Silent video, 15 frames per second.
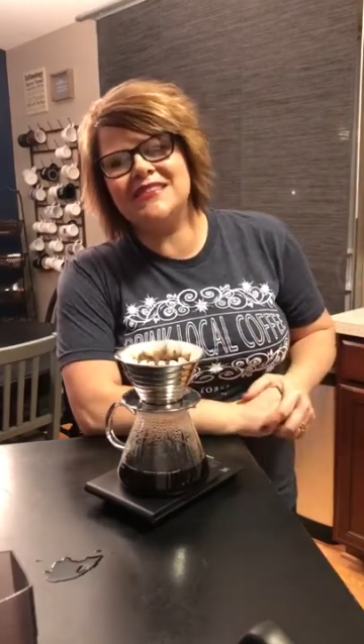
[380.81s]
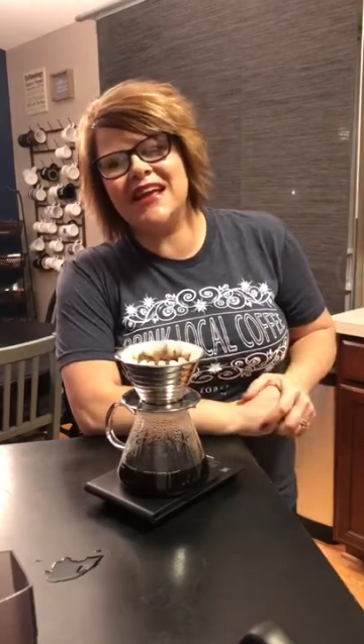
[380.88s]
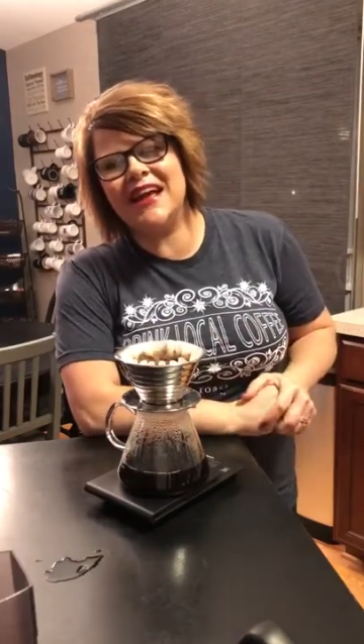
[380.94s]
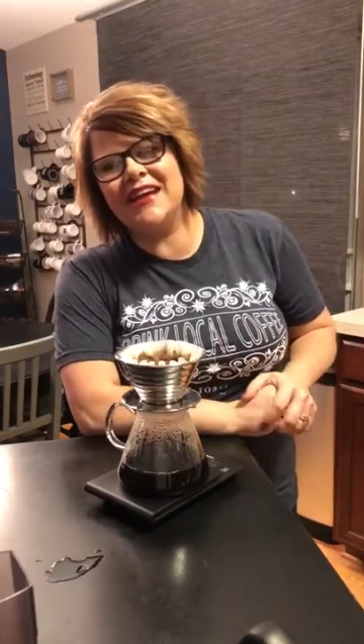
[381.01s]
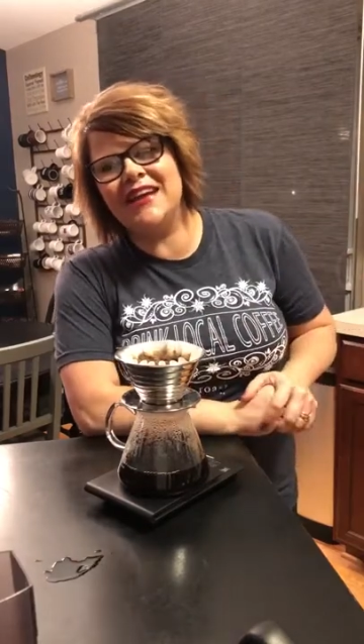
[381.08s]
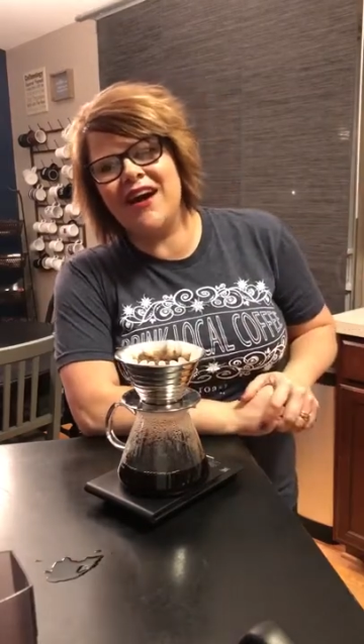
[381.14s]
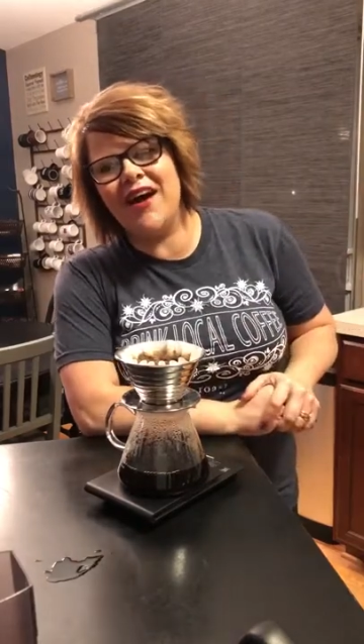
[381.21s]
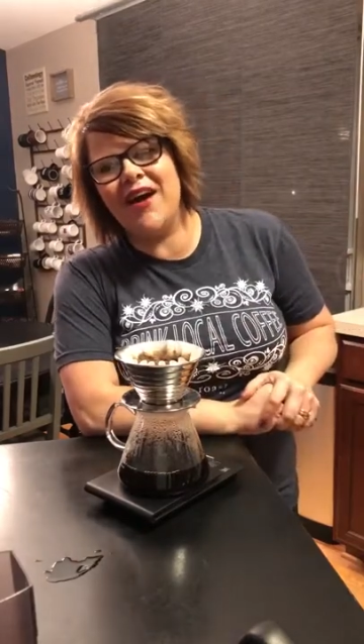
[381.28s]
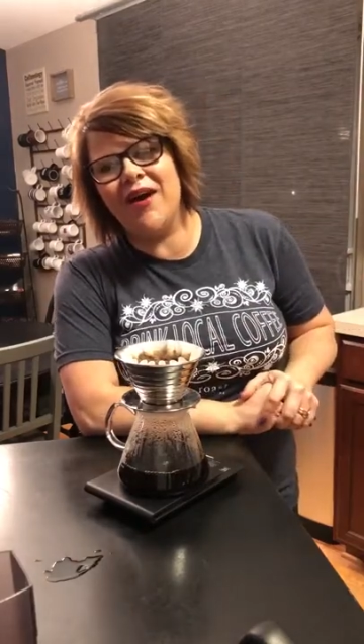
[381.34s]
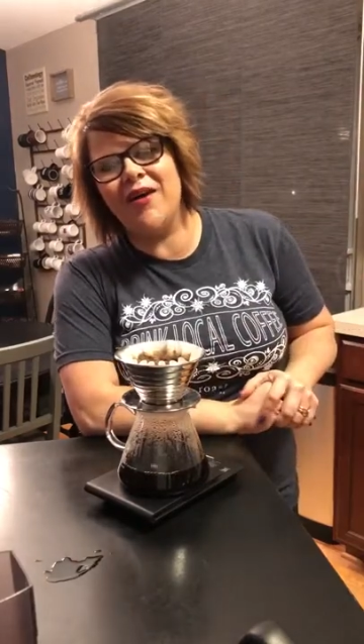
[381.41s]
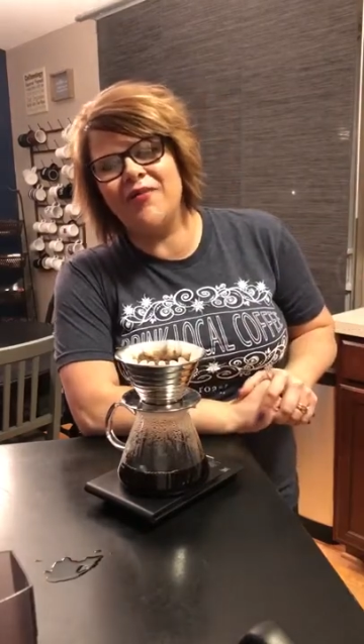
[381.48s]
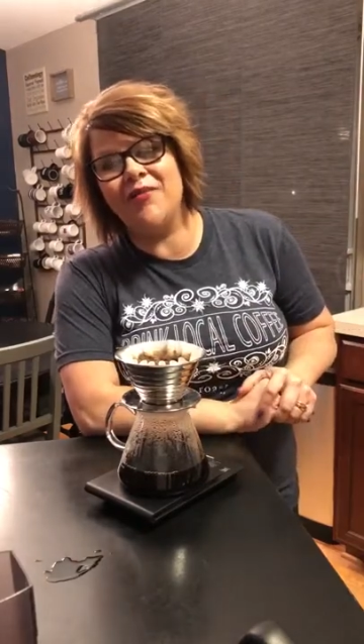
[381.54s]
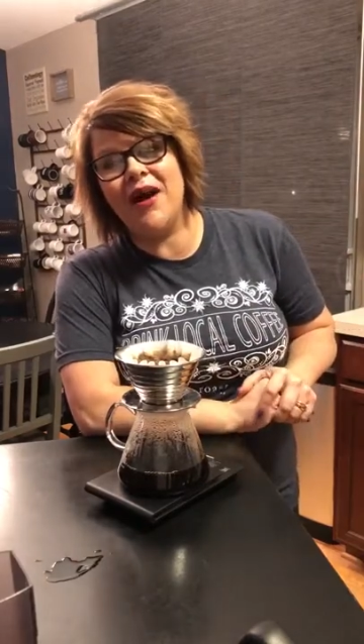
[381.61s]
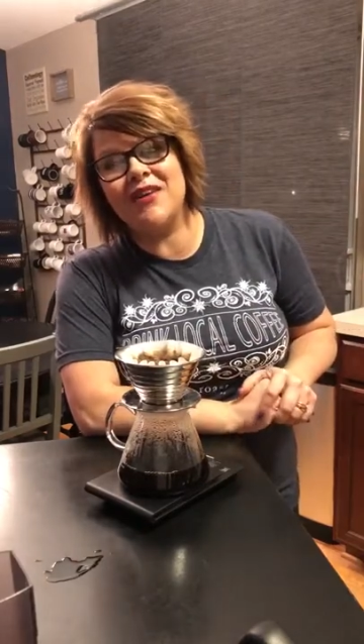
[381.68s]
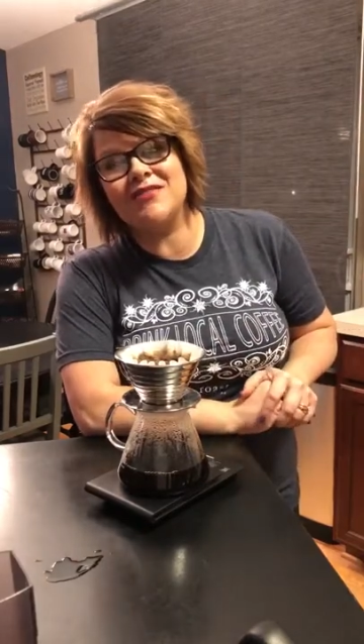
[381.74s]
and
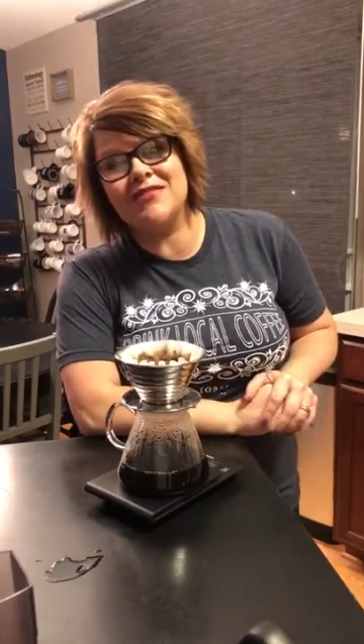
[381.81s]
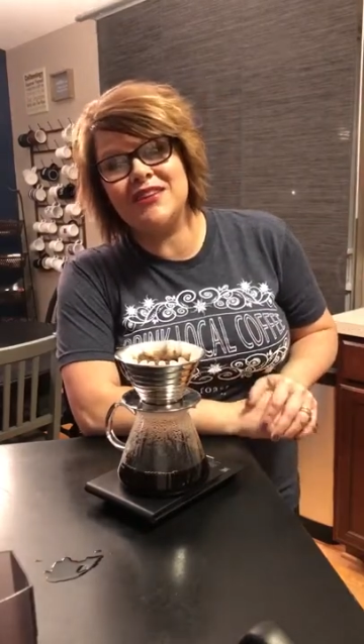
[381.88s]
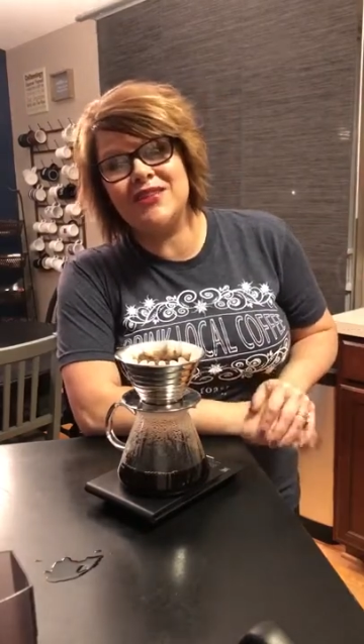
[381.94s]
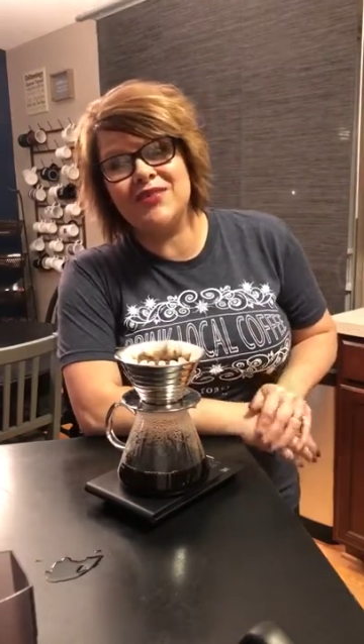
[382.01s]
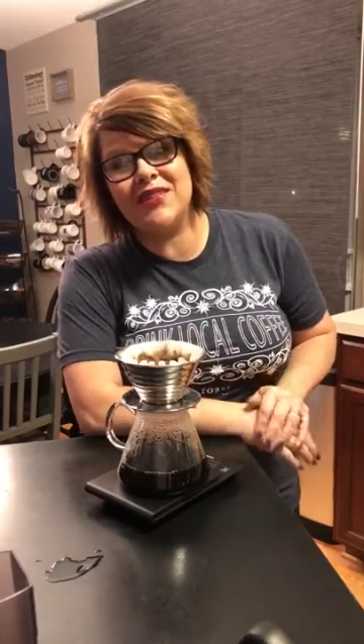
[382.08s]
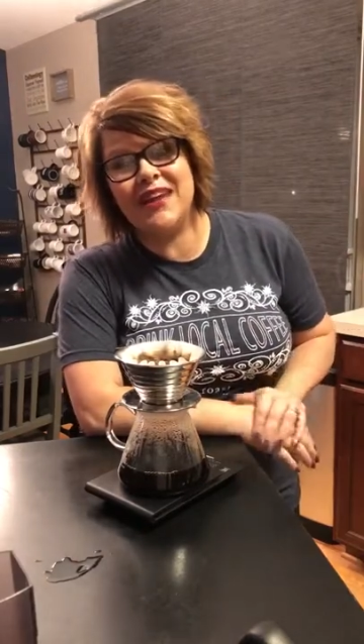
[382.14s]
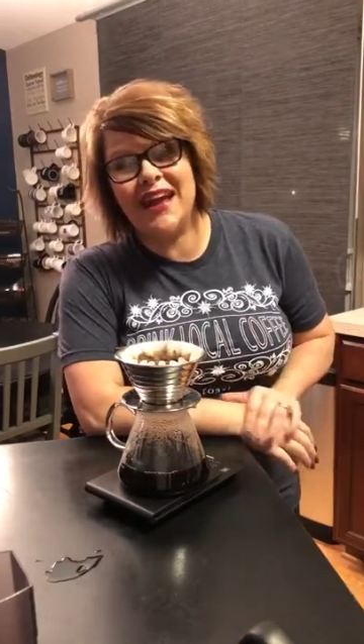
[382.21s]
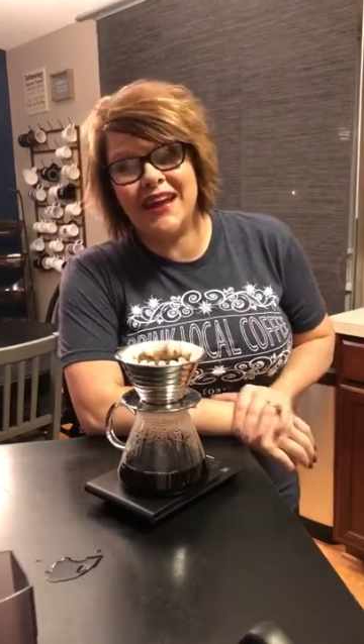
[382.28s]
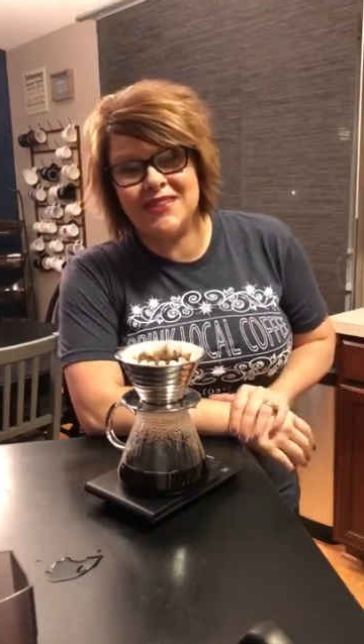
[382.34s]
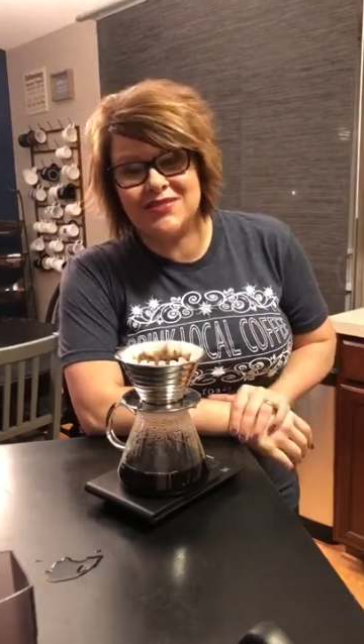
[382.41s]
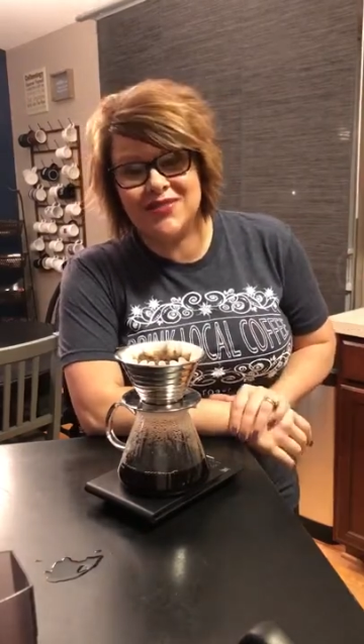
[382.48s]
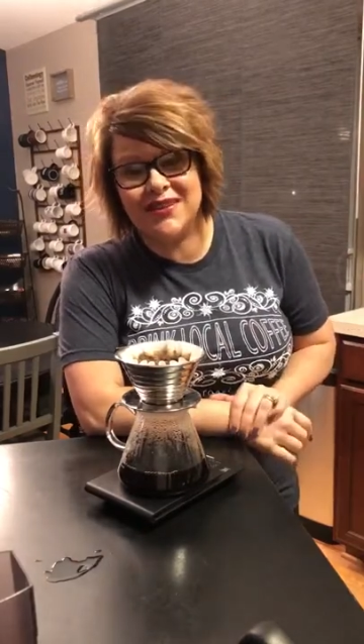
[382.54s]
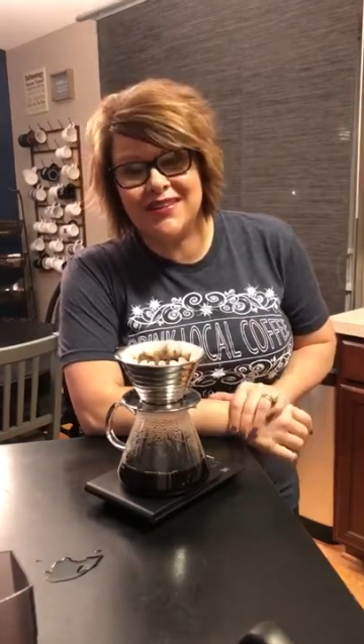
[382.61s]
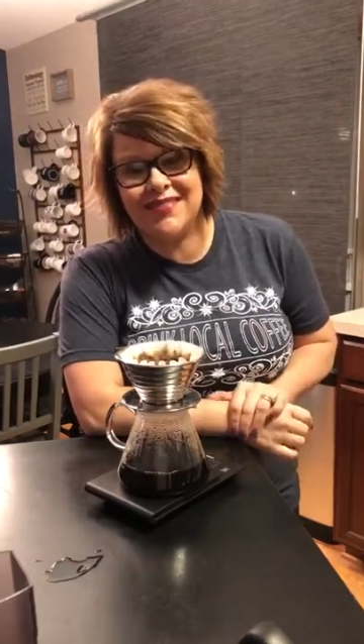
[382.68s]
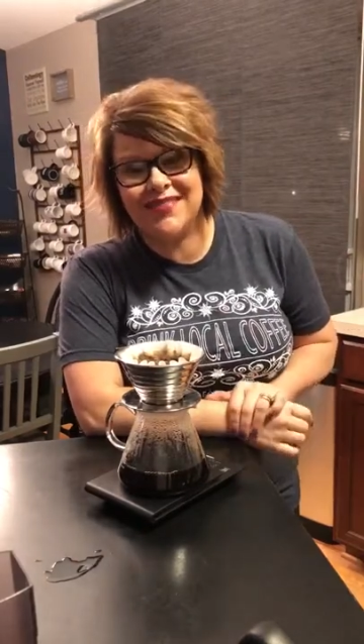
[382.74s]
I'll see you on the next
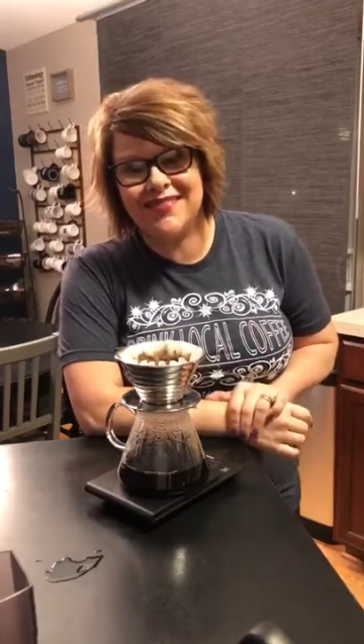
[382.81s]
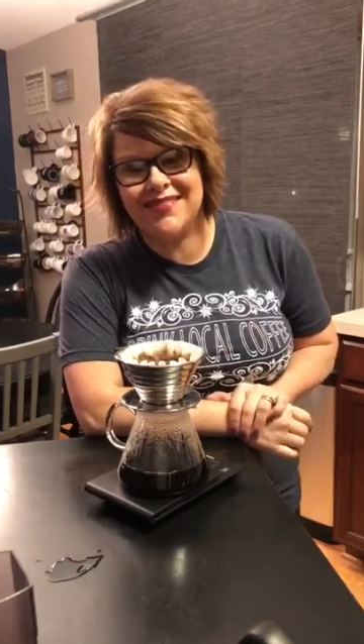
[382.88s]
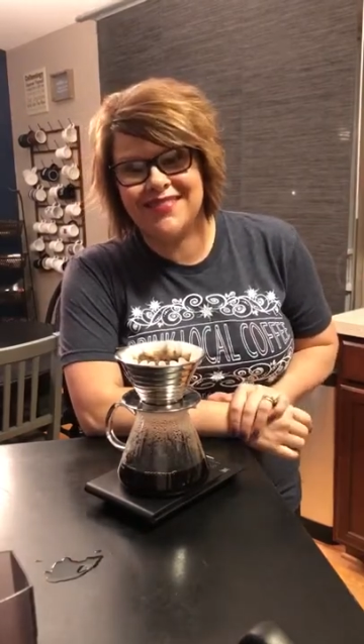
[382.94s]
one.